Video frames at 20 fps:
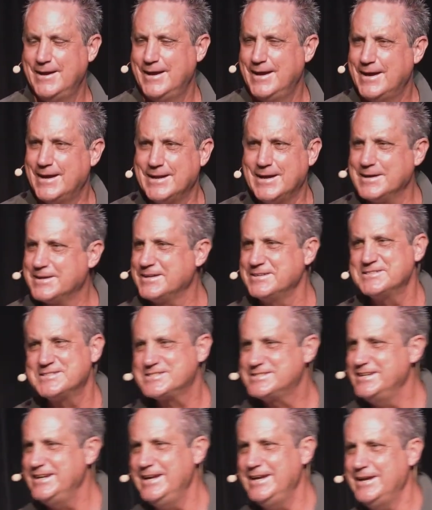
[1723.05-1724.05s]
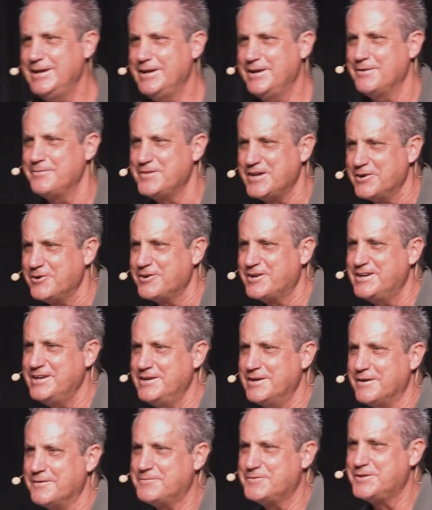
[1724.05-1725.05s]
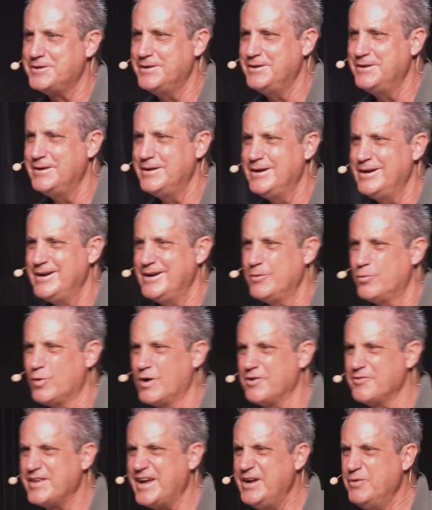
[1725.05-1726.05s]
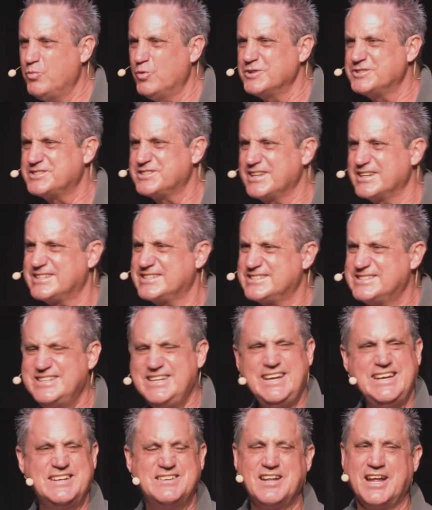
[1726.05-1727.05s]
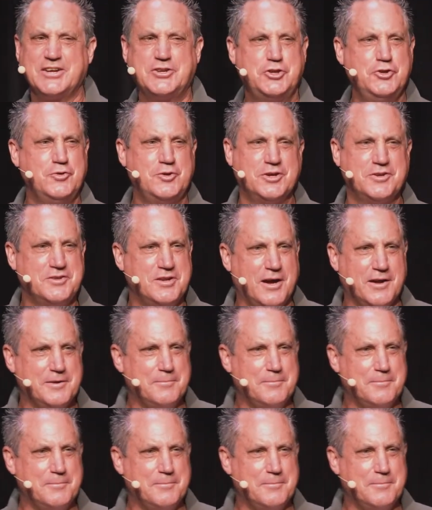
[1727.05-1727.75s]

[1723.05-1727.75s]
And I can see their gift where they would succeed like you could not